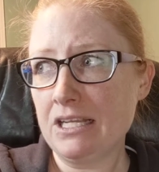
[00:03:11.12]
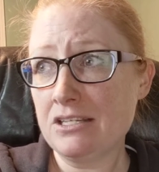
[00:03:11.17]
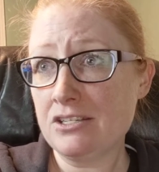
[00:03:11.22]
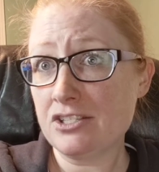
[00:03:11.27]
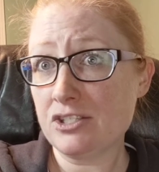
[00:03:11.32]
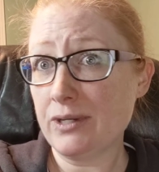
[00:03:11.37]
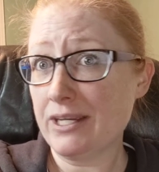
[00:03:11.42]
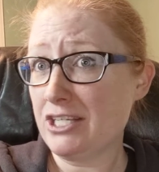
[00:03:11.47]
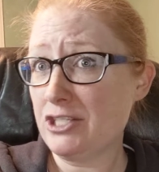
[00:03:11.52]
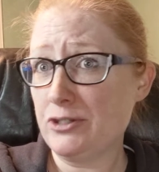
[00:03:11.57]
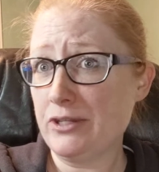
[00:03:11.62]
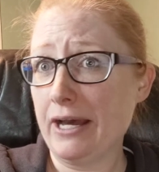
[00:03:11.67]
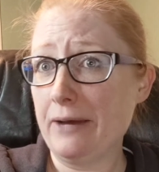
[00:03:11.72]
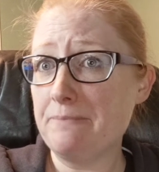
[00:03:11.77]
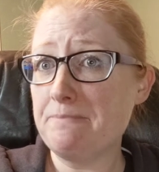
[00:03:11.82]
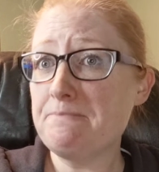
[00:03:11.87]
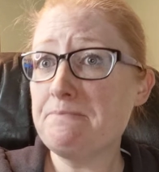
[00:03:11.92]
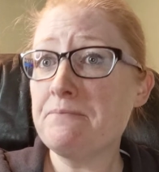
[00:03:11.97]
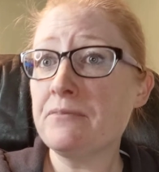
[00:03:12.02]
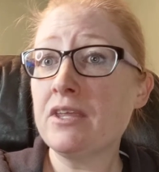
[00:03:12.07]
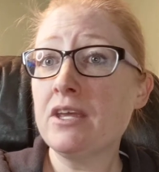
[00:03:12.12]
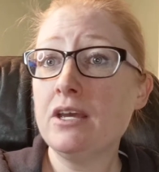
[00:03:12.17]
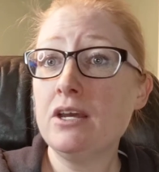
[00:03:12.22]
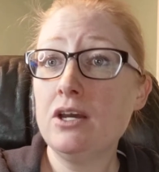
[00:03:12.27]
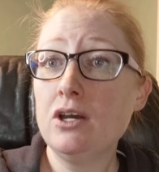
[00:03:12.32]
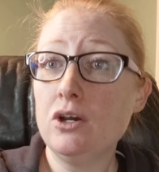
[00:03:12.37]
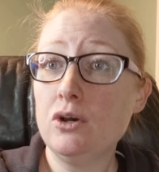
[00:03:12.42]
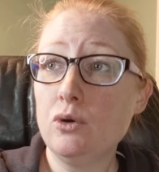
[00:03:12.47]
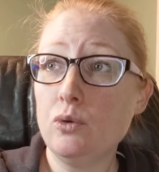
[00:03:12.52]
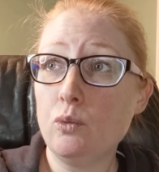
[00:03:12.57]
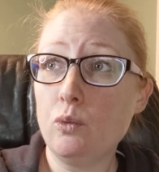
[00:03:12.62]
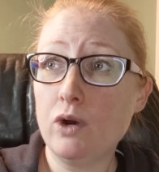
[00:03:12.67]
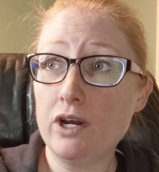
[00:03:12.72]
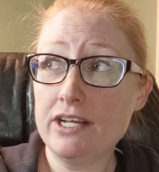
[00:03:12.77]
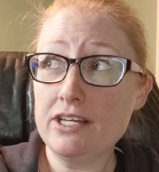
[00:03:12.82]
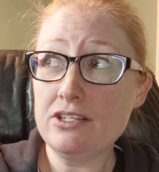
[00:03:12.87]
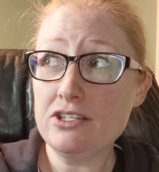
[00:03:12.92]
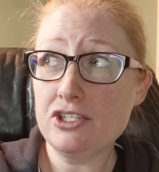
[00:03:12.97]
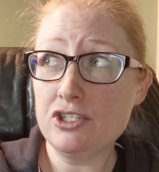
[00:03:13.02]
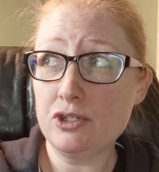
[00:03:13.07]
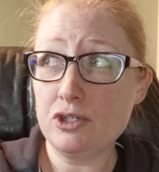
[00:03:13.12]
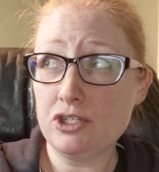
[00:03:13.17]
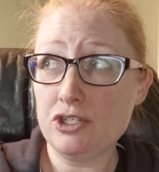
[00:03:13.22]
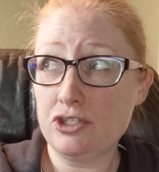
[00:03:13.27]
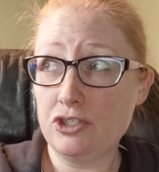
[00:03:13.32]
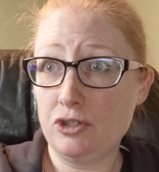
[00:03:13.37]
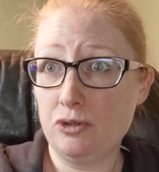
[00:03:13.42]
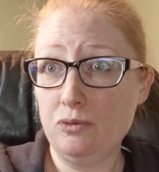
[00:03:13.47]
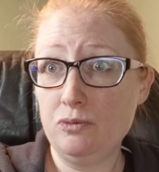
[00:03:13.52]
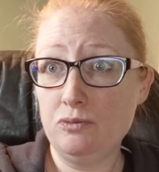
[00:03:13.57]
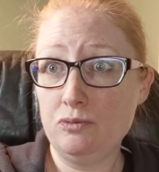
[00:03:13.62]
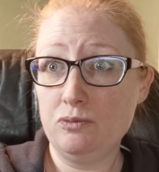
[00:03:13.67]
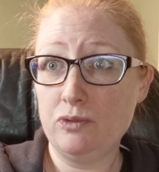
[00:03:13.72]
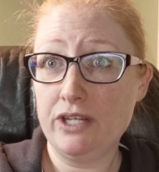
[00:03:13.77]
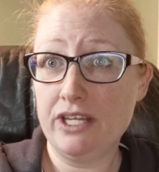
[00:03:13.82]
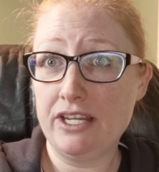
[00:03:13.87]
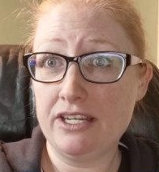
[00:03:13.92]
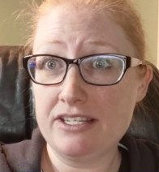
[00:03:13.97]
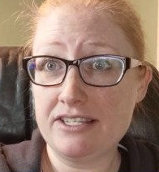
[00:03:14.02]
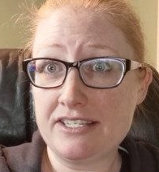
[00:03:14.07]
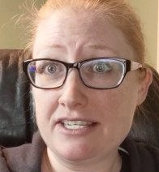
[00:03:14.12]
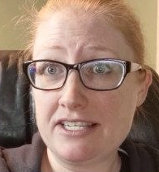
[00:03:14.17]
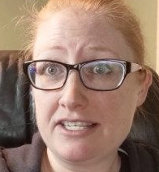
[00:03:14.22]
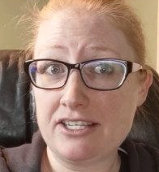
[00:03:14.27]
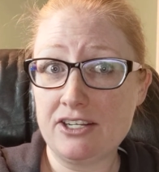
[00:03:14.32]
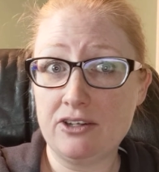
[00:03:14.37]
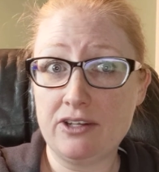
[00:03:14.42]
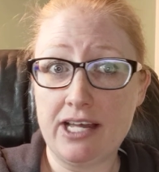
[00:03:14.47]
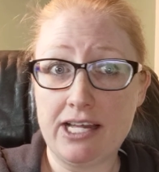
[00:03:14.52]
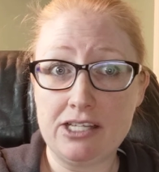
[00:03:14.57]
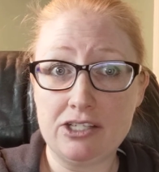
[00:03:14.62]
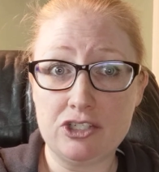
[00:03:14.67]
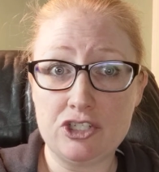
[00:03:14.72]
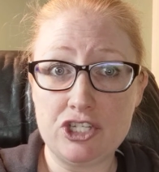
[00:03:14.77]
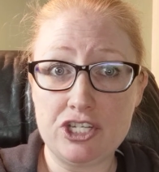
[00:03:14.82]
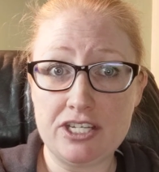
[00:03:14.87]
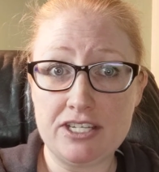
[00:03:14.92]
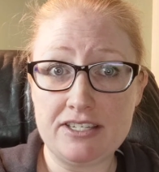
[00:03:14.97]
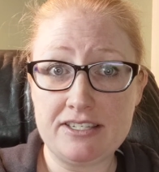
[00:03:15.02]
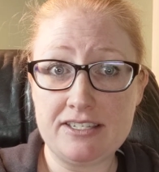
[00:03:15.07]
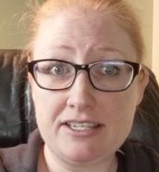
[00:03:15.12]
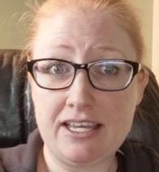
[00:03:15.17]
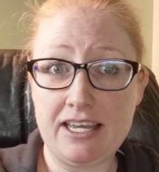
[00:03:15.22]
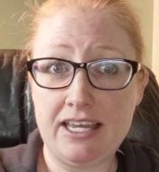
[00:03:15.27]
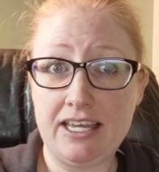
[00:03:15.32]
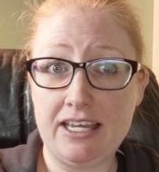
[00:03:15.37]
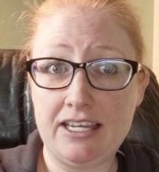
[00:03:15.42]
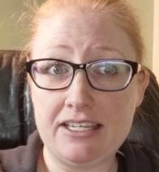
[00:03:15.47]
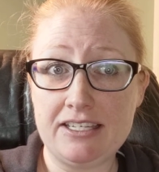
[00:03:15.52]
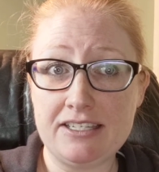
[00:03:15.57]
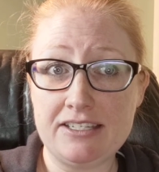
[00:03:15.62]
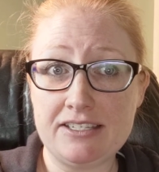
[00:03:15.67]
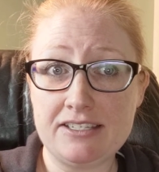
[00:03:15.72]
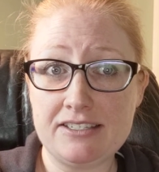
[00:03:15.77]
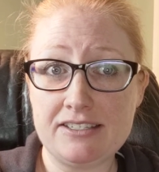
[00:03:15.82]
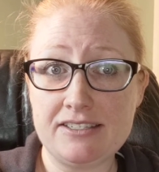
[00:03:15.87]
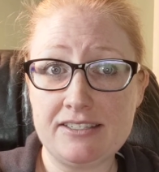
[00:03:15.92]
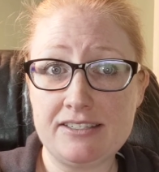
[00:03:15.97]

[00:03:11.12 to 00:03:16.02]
So I can do that. What else you can do when seasonal allergies and